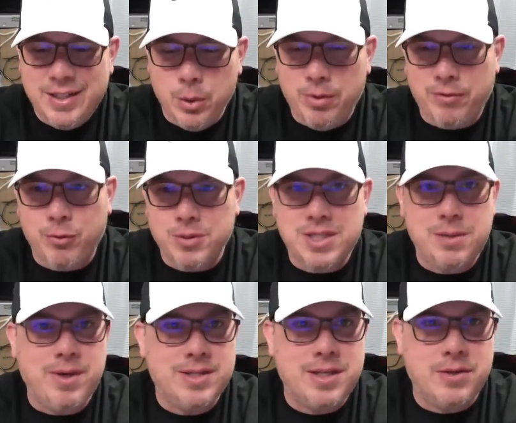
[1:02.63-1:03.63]
Hope everyone's
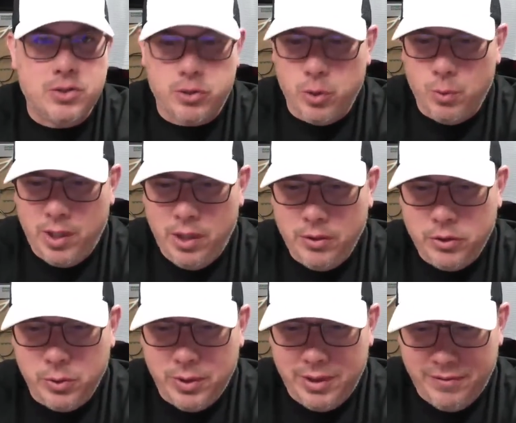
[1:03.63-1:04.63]
eBay sales are doing well,
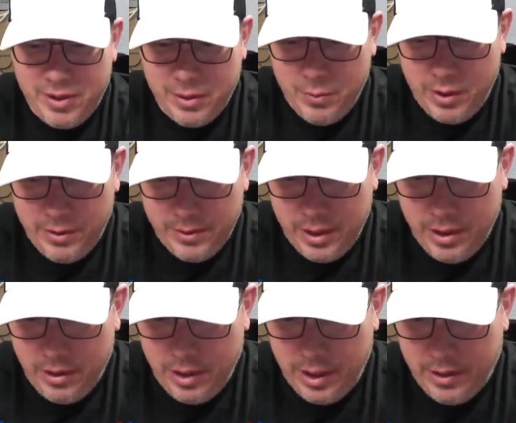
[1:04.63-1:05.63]
doing everything well. You
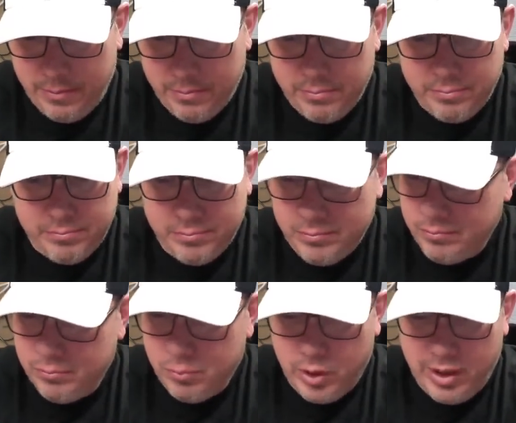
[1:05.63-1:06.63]
know,
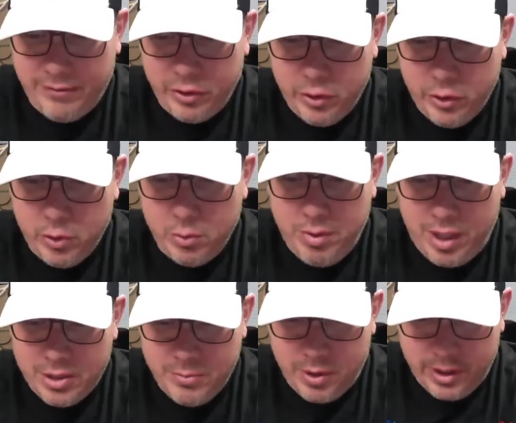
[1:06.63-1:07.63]
whatever you do,
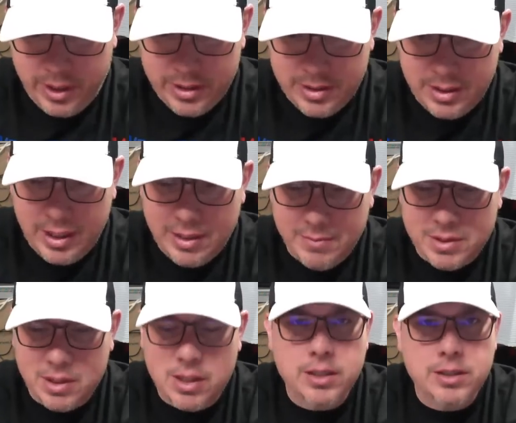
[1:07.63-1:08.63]
Poshmark, Etsy,
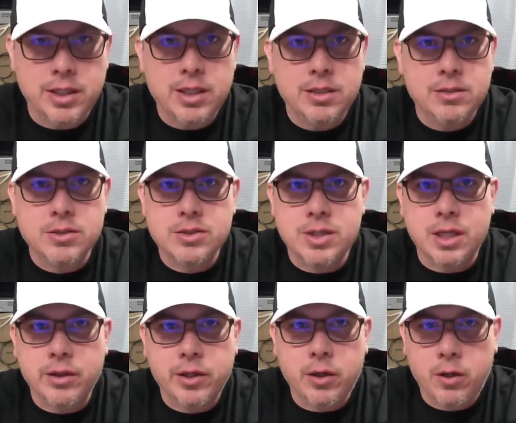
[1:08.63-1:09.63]
Amazon, yeah, just
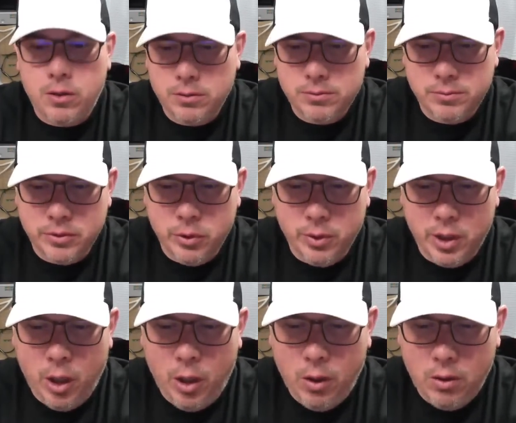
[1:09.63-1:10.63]
nail it all. We do it
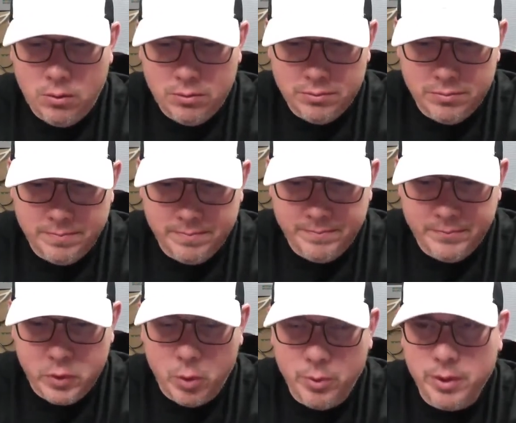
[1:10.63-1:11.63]
all,
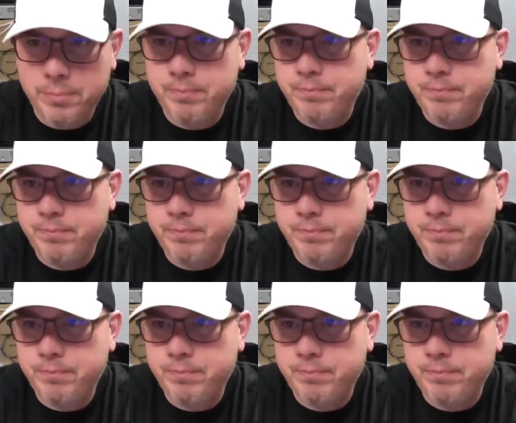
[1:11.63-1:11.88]
don't we?